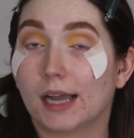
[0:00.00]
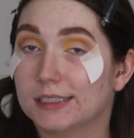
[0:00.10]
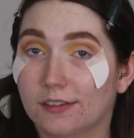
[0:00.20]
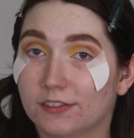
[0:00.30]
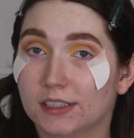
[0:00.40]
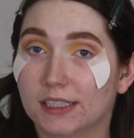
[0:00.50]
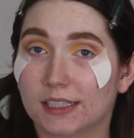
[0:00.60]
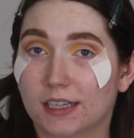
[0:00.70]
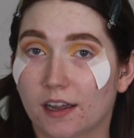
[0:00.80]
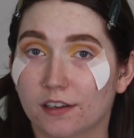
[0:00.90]
I definitely
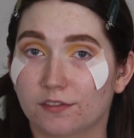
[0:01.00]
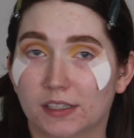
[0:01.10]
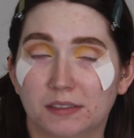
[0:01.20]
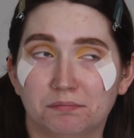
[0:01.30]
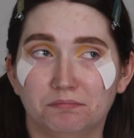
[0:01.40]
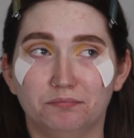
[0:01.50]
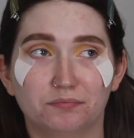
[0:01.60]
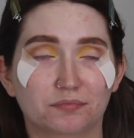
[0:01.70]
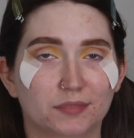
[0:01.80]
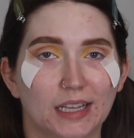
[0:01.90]
get kind of an
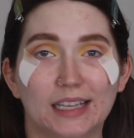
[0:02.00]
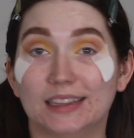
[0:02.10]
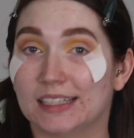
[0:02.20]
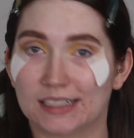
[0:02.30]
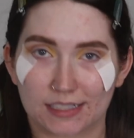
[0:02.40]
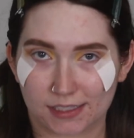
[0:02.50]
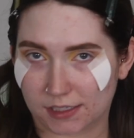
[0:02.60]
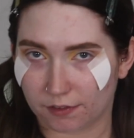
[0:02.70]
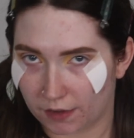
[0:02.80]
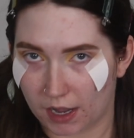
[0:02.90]

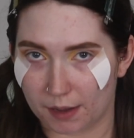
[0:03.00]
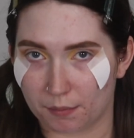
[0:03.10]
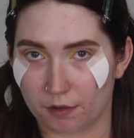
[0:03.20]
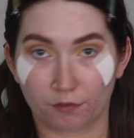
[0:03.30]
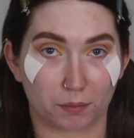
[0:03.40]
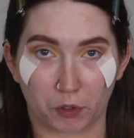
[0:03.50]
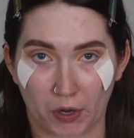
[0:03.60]
elitist vibe from